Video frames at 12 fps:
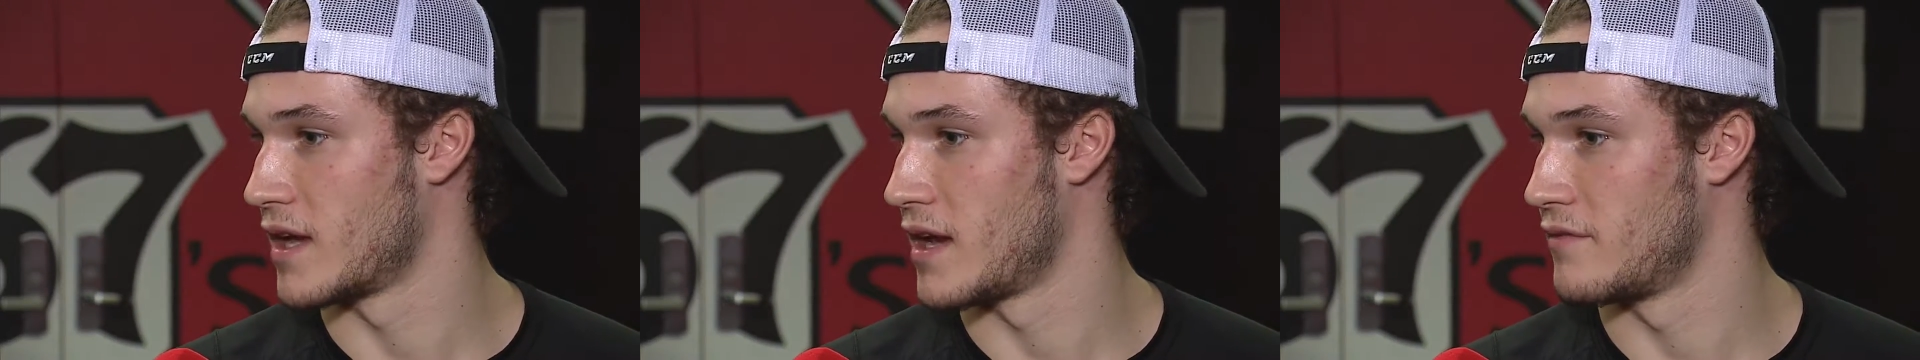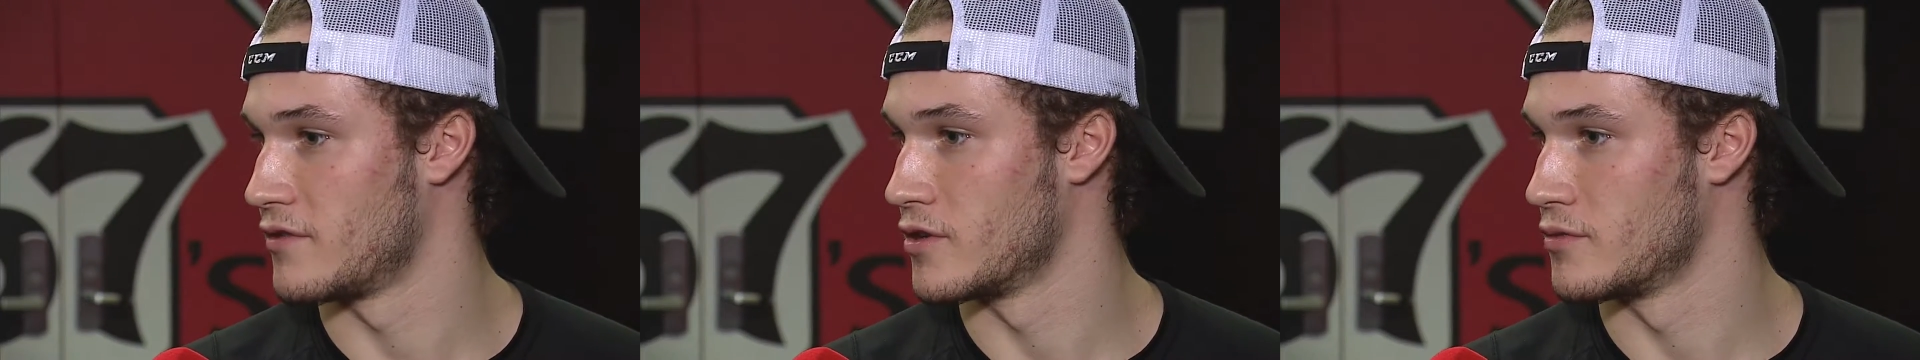I
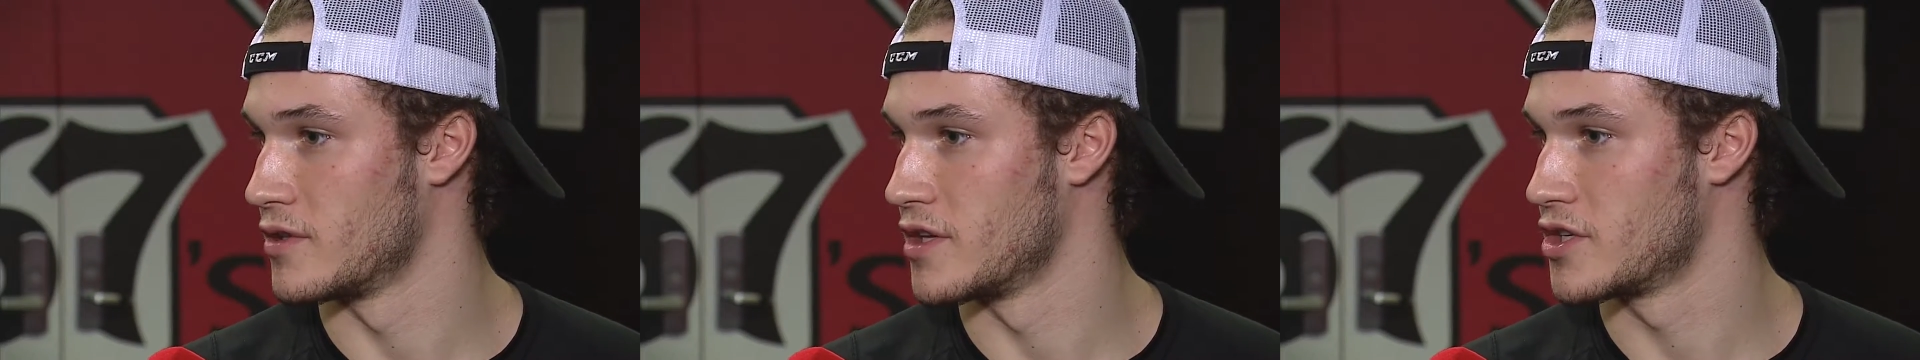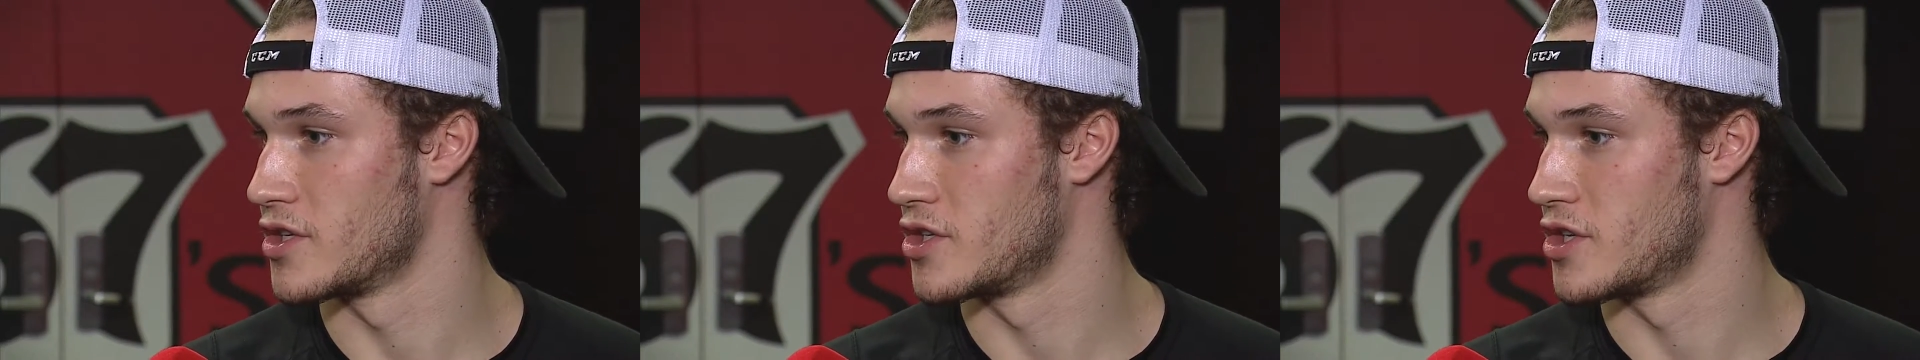have a good
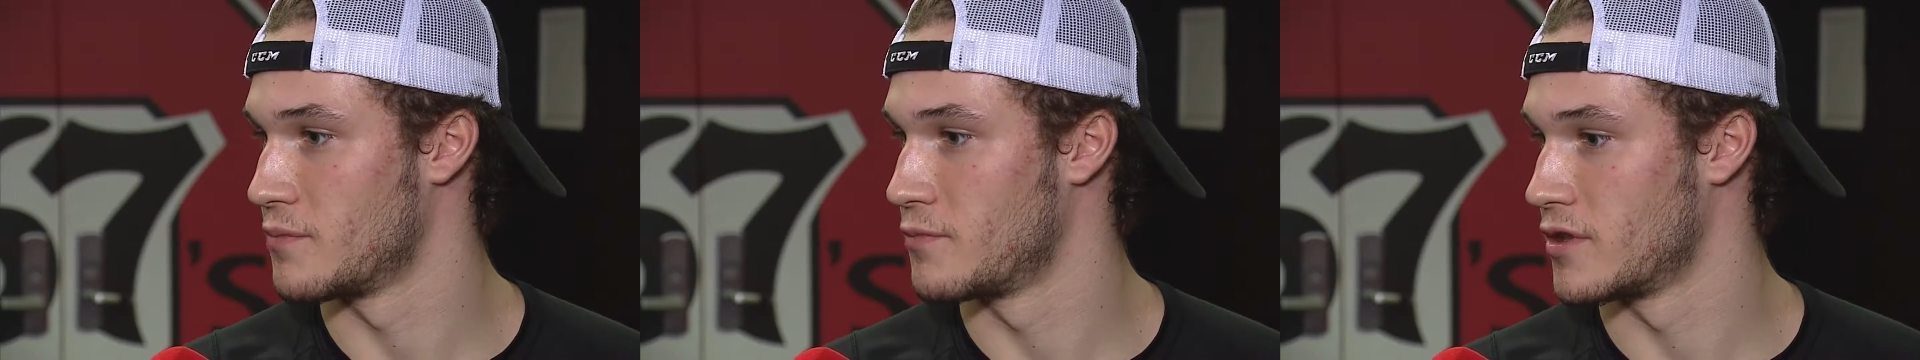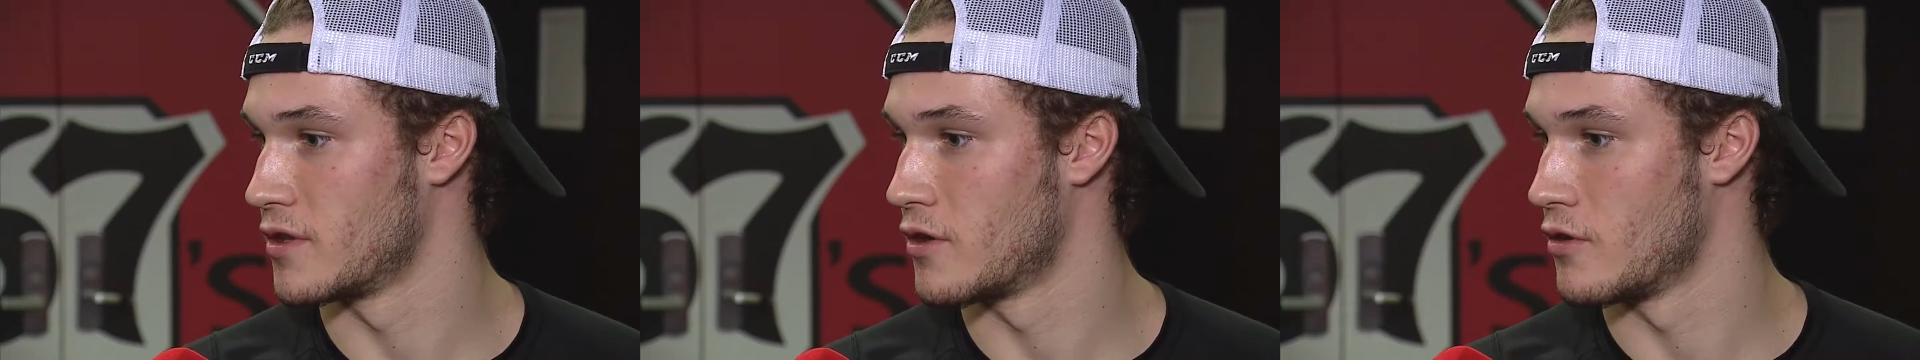relationship
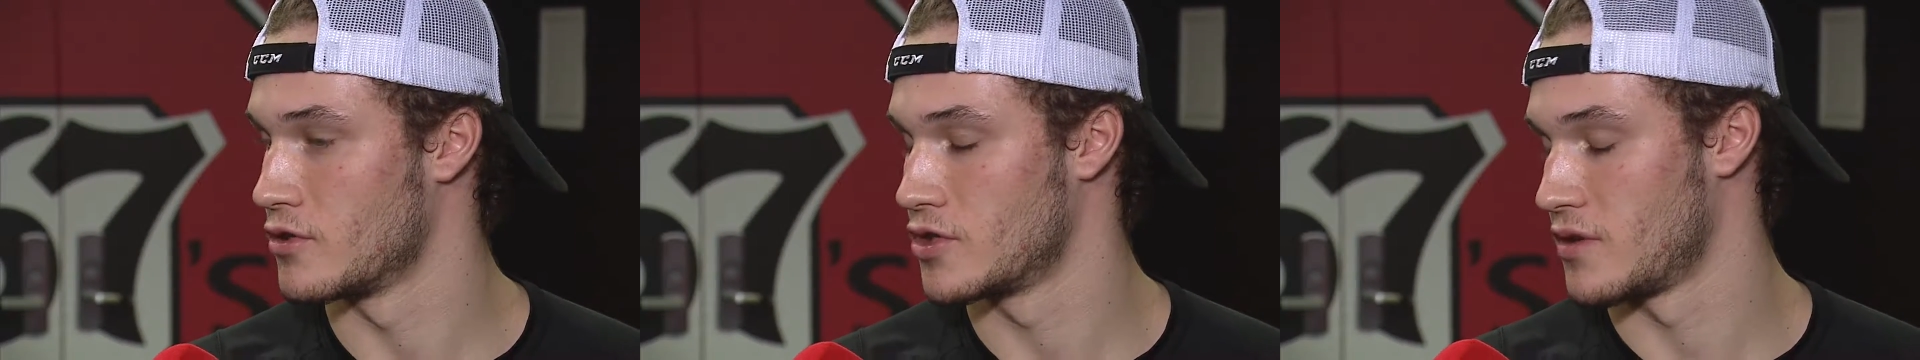with the coach, so